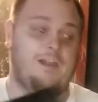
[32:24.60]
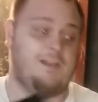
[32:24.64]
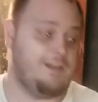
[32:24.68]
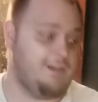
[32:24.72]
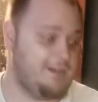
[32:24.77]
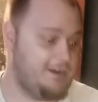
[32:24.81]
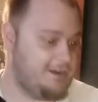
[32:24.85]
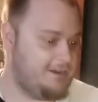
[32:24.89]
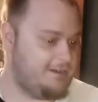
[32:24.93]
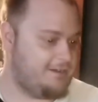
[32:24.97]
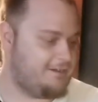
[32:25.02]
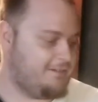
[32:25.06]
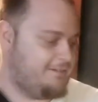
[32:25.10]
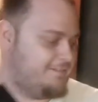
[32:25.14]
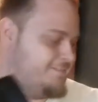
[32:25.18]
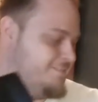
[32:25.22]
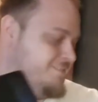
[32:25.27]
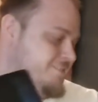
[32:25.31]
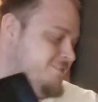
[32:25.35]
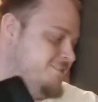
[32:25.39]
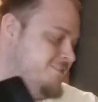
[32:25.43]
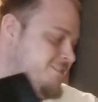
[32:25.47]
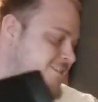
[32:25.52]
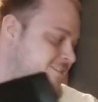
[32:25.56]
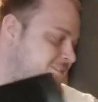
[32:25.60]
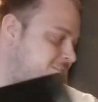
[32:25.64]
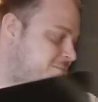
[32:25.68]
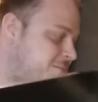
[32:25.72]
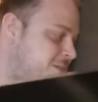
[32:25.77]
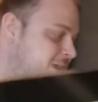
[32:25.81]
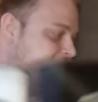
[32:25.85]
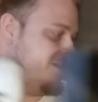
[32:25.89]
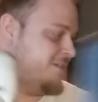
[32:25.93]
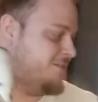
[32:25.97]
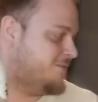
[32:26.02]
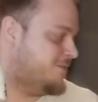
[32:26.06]
in here. So it doesn't
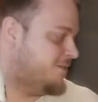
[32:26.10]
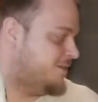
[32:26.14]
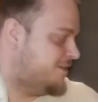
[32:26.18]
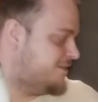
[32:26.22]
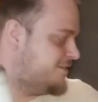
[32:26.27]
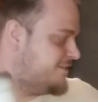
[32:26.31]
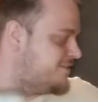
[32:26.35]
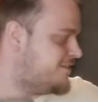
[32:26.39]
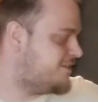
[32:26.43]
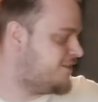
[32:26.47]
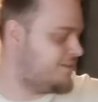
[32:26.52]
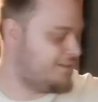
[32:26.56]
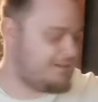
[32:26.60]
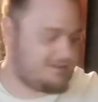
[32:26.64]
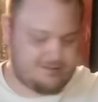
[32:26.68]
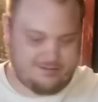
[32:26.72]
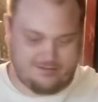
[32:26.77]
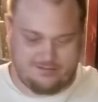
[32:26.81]
matter what it's like.